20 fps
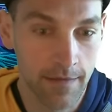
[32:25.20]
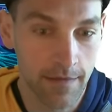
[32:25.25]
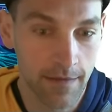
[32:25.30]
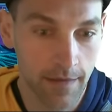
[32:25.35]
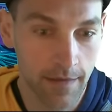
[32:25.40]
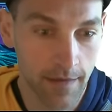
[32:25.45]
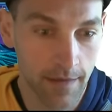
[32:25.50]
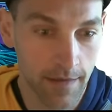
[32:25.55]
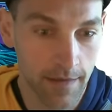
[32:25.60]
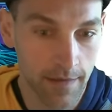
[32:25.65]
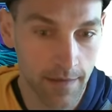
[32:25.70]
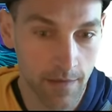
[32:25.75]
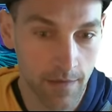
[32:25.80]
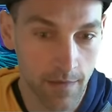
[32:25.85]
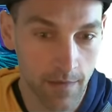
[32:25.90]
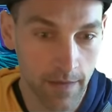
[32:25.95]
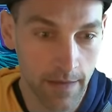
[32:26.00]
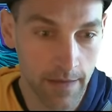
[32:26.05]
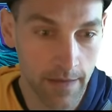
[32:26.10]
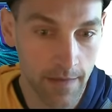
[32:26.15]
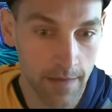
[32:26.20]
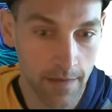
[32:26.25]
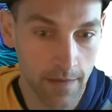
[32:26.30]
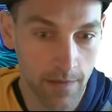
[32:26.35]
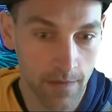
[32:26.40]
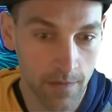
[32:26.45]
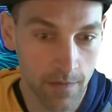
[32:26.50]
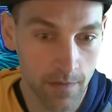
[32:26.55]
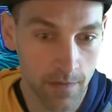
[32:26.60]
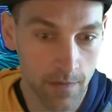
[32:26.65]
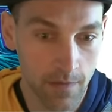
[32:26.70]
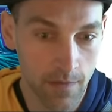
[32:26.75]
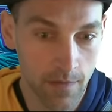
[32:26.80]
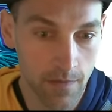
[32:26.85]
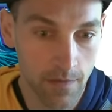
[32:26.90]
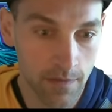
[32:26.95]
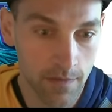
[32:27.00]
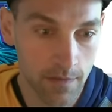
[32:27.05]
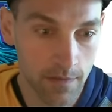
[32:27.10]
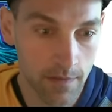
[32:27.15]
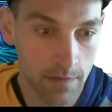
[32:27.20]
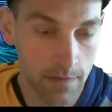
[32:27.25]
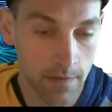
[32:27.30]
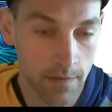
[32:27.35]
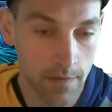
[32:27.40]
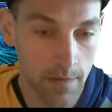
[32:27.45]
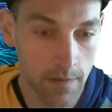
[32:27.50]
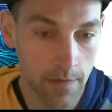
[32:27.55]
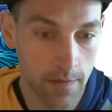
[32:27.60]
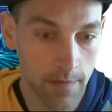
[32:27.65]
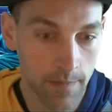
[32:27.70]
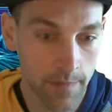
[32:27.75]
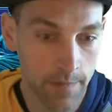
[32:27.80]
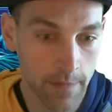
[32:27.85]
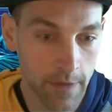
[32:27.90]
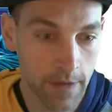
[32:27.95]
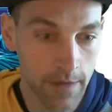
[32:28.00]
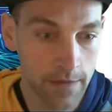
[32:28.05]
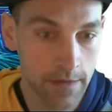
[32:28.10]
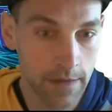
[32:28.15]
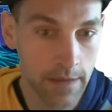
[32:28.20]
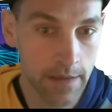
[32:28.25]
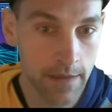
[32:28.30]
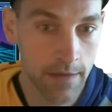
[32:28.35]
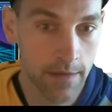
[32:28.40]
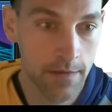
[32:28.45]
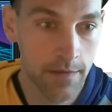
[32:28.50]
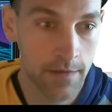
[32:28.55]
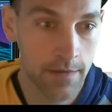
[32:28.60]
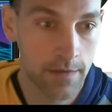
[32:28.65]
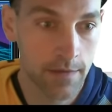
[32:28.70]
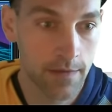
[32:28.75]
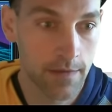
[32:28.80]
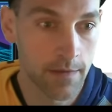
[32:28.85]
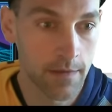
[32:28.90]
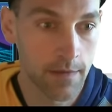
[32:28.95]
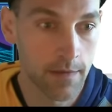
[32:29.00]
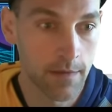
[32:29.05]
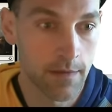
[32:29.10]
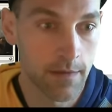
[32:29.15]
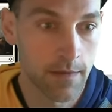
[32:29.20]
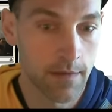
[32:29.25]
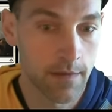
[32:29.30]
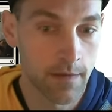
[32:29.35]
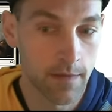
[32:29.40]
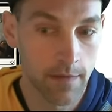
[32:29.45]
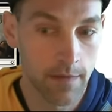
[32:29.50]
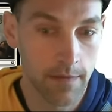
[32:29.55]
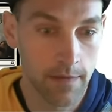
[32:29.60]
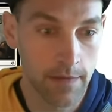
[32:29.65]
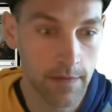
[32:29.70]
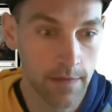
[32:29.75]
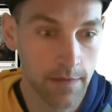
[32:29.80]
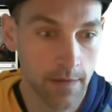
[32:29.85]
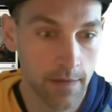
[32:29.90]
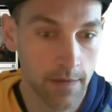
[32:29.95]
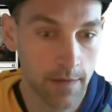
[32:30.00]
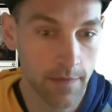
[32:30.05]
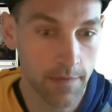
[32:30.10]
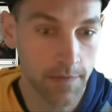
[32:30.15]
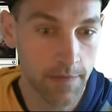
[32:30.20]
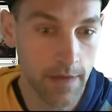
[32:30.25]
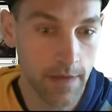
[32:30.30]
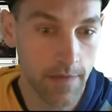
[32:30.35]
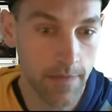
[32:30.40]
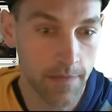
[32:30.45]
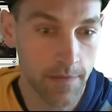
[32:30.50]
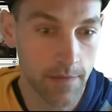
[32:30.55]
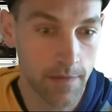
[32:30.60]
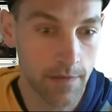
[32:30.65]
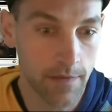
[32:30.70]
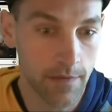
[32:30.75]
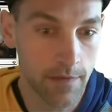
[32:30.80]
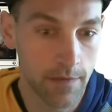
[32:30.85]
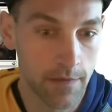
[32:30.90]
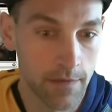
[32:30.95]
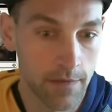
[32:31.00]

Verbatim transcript: And go ahead and go Modern Age. Discard a Faithful.